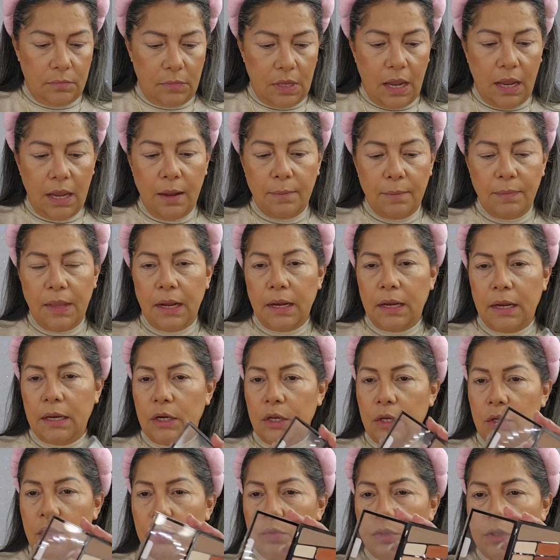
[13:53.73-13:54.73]
I am not going
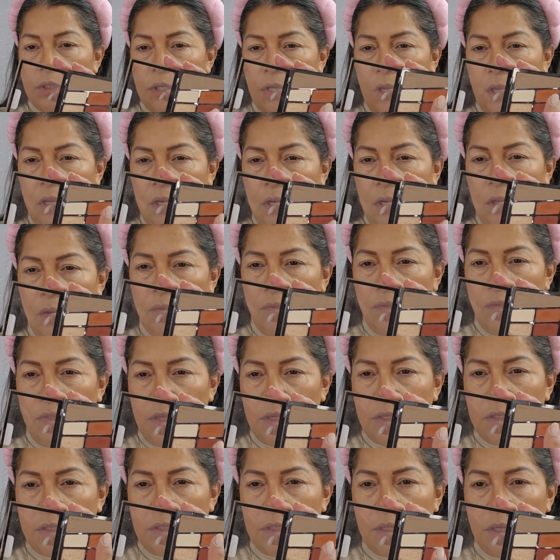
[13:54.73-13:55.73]
to use any of
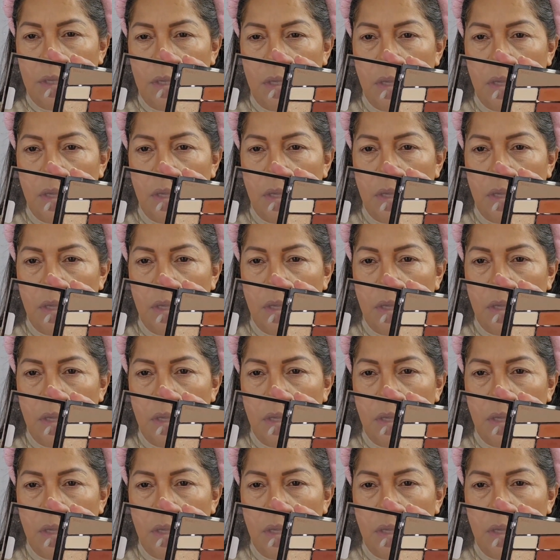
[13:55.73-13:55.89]
these